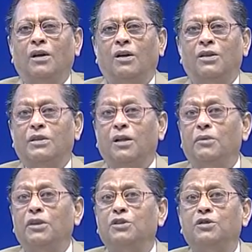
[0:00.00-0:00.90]
or
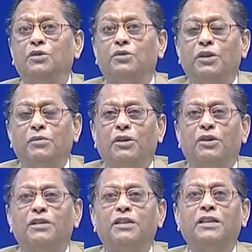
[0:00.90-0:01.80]
somebody should not do it
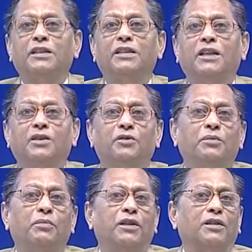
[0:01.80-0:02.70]
because he thinks he can do
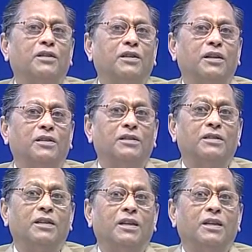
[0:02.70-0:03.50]
it better than others.